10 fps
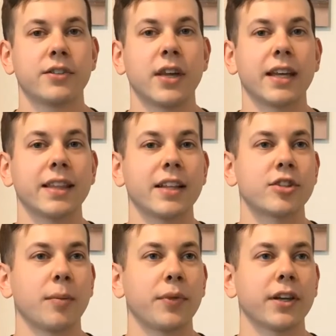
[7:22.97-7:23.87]
Saying
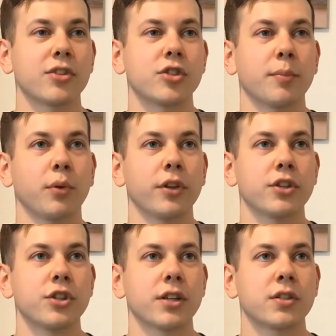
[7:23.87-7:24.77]
that something as simple
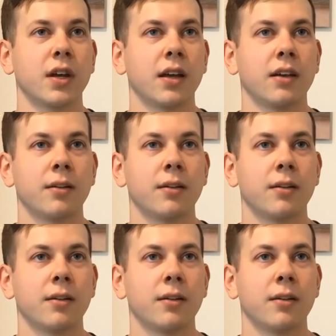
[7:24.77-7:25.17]
as just